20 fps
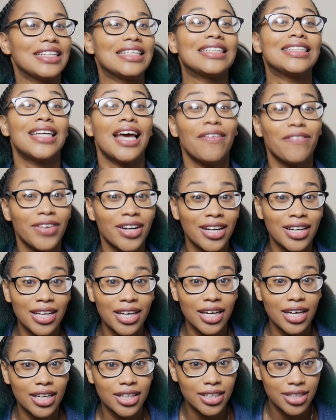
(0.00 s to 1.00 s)
Definitely
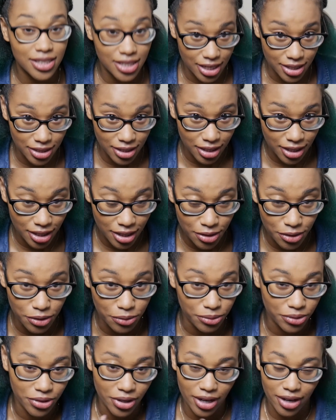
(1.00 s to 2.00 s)
a necessity
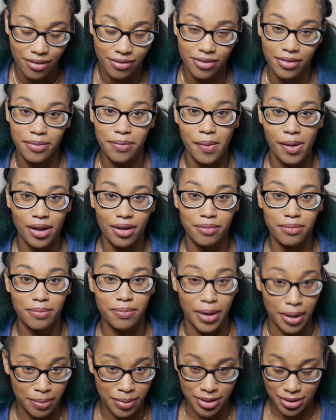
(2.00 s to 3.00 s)
when you have
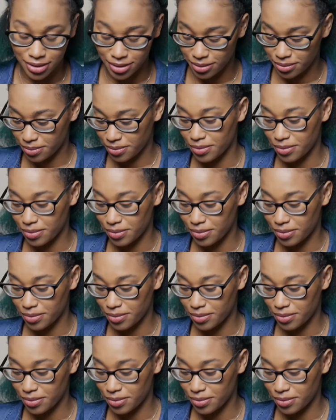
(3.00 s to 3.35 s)
babies.